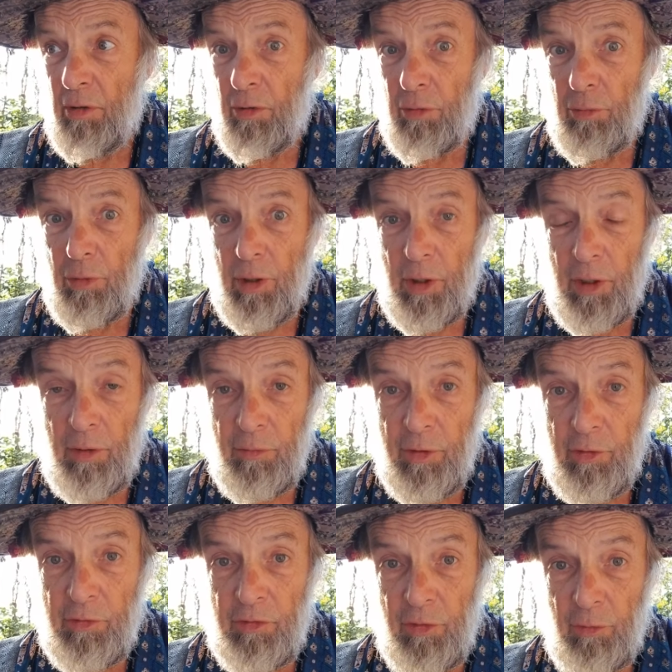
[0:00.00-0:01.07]
Wow,
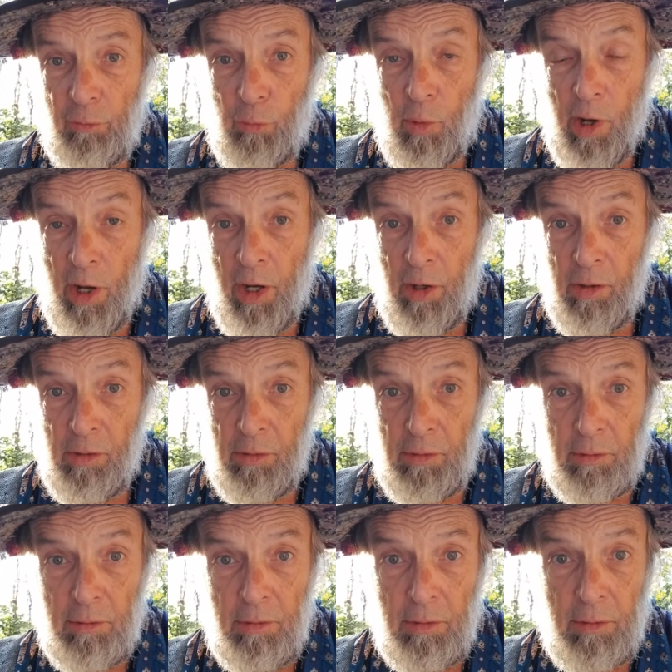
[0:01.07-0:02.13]
there's the well,
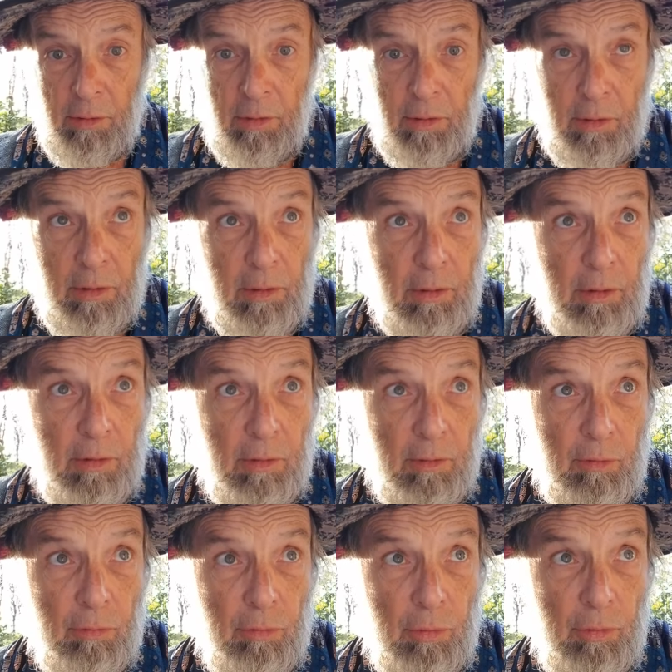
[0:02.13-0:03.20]

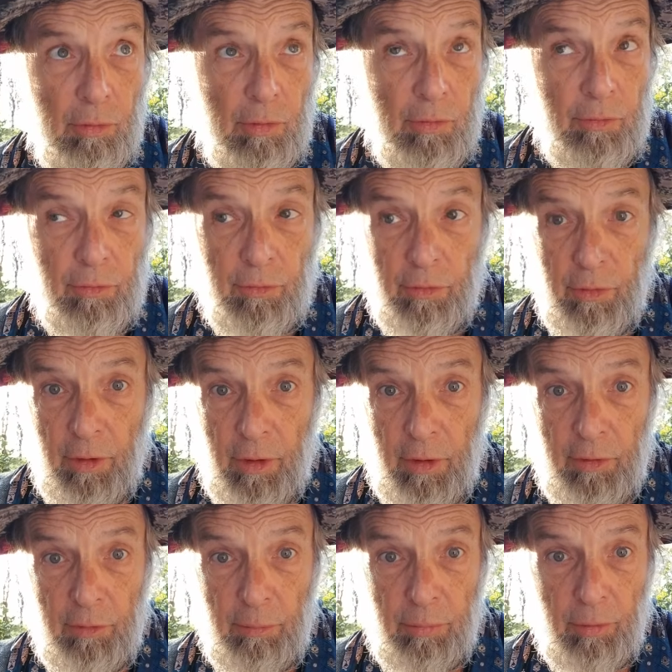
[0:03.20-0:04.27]
the ruins,
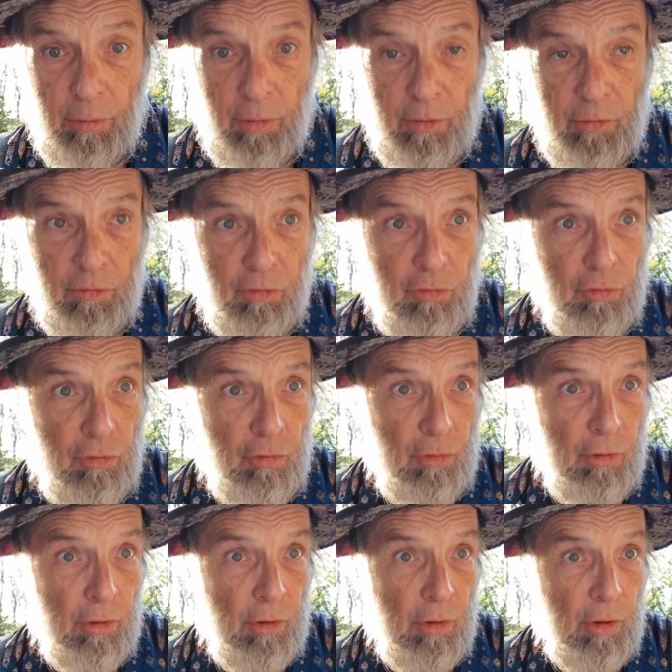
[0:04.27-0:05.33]
Eddie's porch,
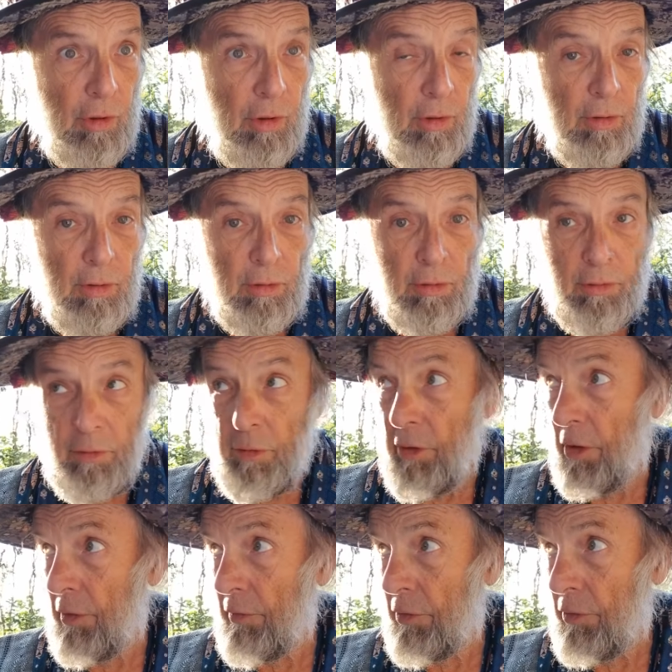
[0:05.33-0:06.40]
oh,
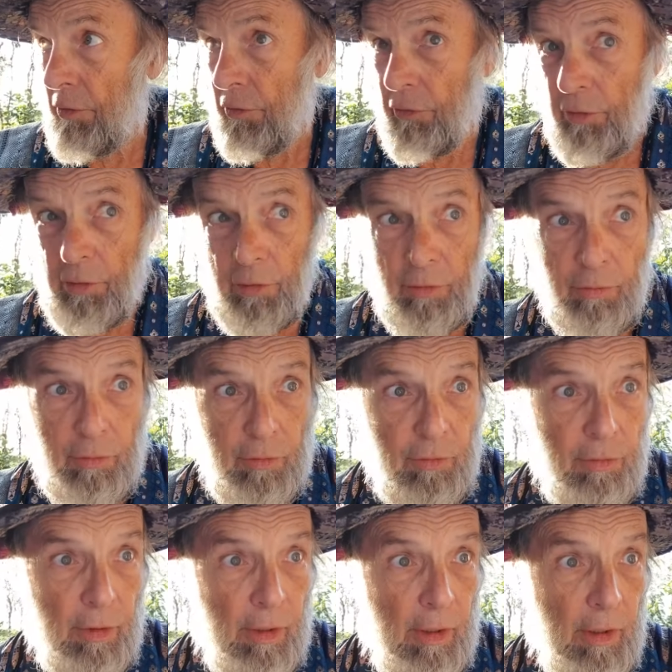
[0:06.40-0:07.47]
David and
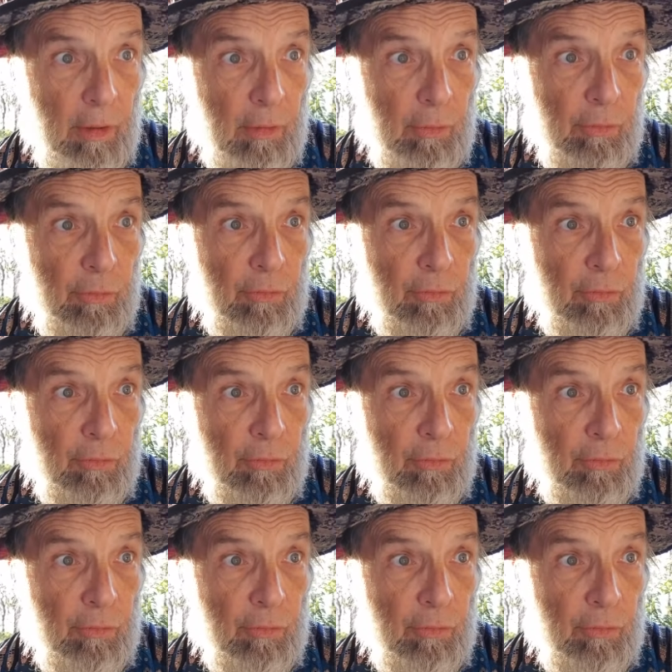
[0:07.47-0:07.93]
Sherry's house.